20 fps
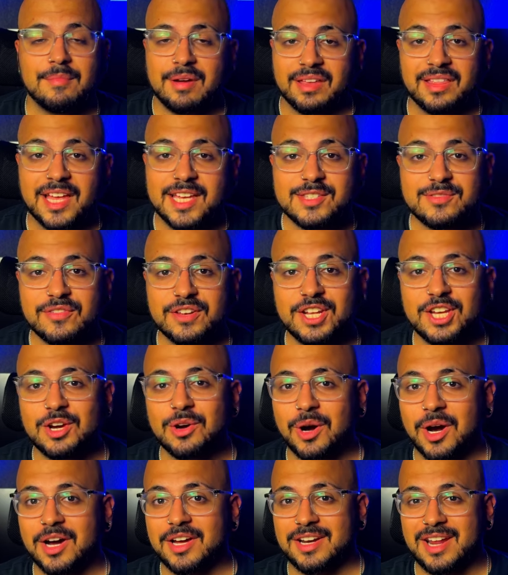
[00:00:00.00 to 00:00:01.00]
My last
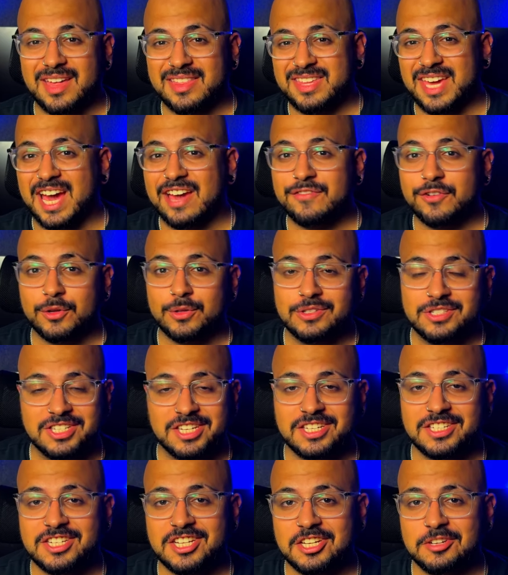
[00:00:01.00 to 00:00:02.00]
video on the iPhone
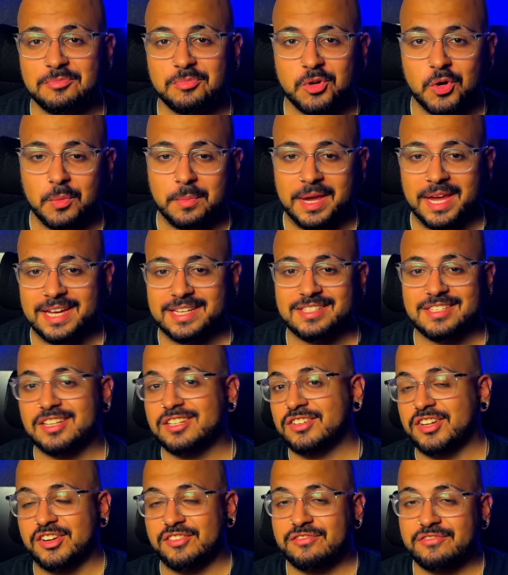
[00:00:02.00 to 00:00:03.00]
sixteen Pro Max
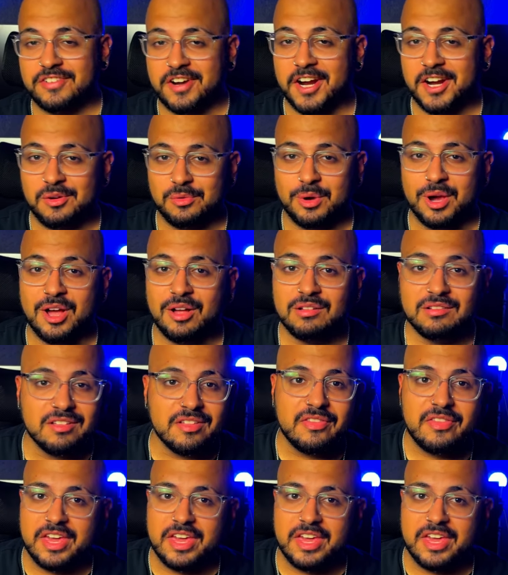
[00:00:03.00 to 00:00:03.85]
did very well.